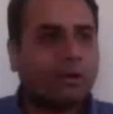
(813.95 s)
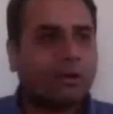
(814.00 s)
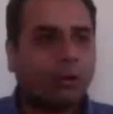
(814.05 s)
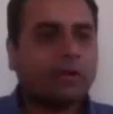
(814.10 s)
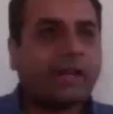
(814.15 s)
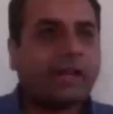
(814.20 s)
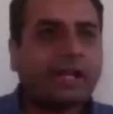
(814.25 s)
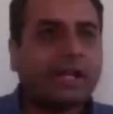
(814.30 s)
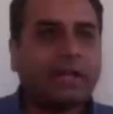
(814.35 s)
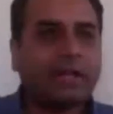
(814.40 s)

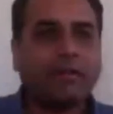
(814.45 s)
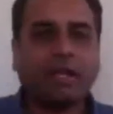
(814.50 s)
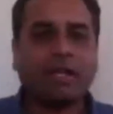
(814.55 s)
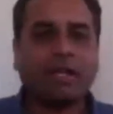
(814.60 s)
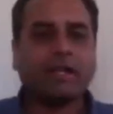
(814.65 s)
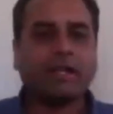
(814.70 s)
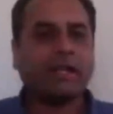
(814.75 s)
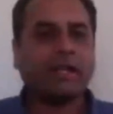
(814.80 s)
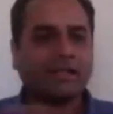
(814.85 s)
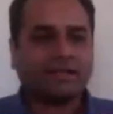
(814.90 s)
he goes
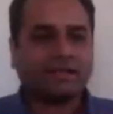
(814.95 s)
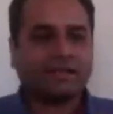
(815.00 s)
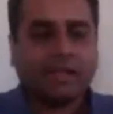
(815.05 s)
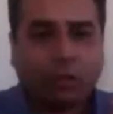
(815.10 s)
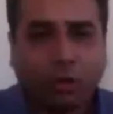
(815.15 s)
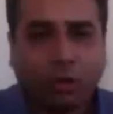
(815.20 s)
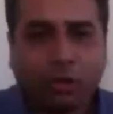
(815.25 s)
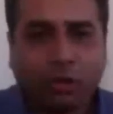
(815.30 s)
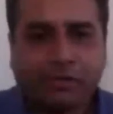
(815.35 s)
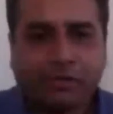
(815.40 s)
anywhere, he
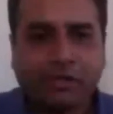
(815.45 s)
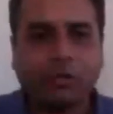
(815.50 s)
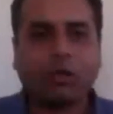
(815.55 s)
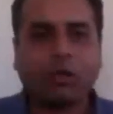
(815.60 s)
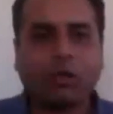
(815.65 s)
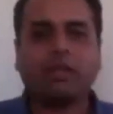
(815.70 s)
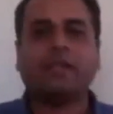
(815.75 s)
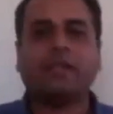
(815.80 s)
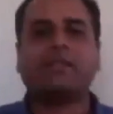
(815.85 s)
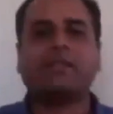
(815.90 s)
gets
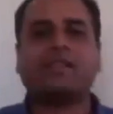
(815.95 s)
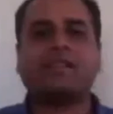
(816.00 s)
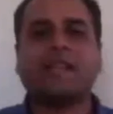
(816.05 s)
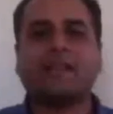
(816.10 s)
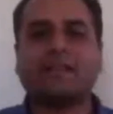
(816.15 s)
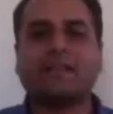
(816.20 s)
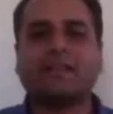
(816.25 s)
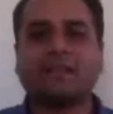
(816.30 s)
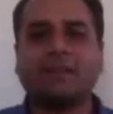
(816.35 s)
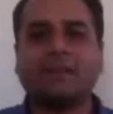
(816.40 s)
engrossed in all
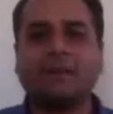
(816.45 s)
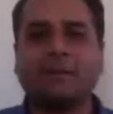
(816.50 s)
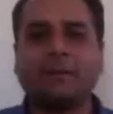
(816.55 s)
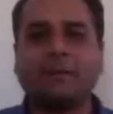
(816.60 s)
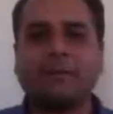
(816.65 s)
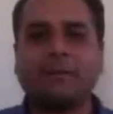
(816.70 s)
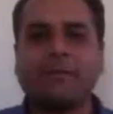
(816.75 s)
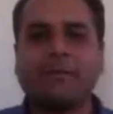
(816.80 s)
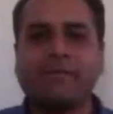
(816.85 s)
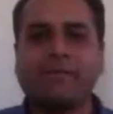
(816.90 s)
these
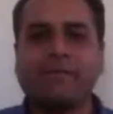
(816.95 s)
things.